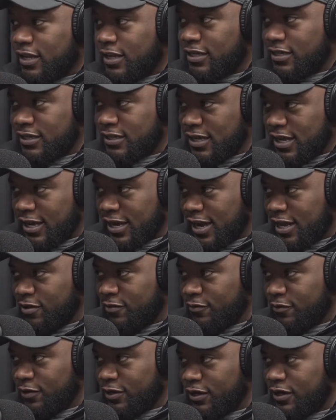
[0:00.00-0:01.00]
This is not
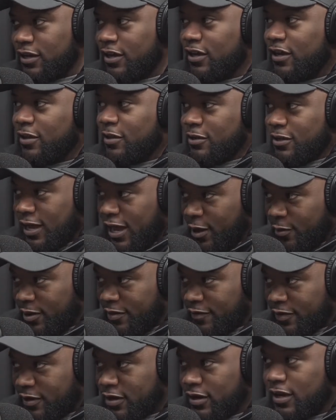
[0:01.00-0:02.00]
California.
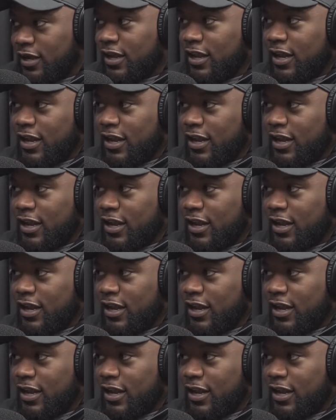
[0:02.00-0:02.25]
However,